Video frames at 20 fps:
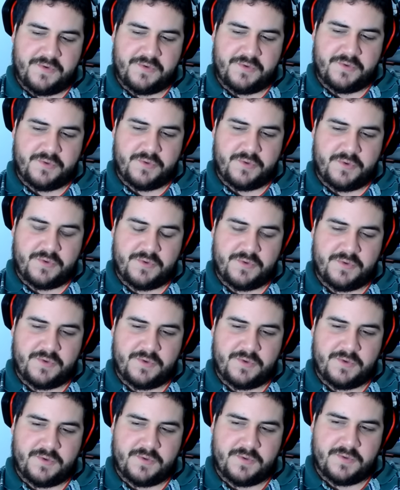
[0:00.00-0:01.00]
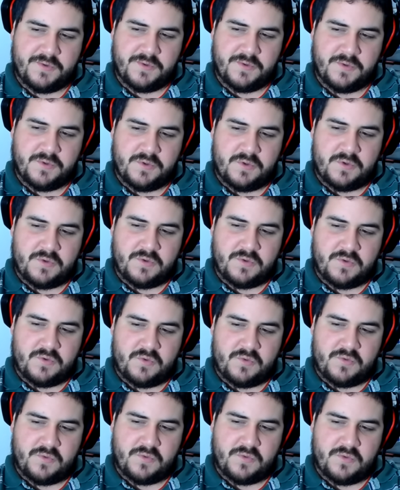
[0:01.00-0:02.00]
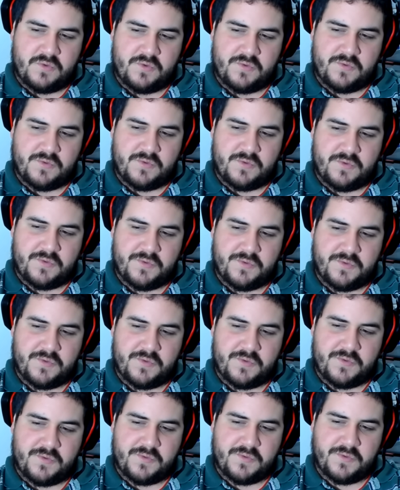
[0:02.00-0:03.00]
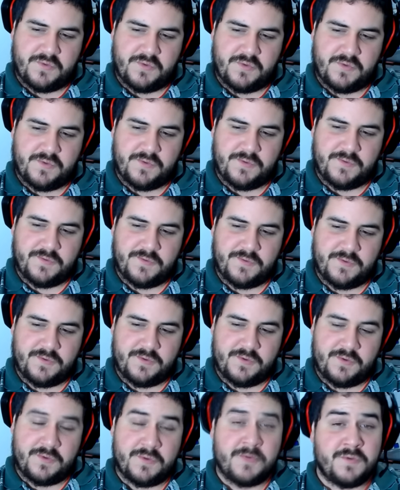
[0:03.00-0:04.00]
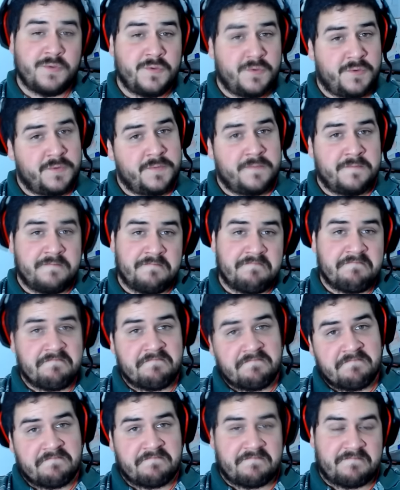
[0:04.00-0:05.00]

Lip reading: No one is speaking in this clip.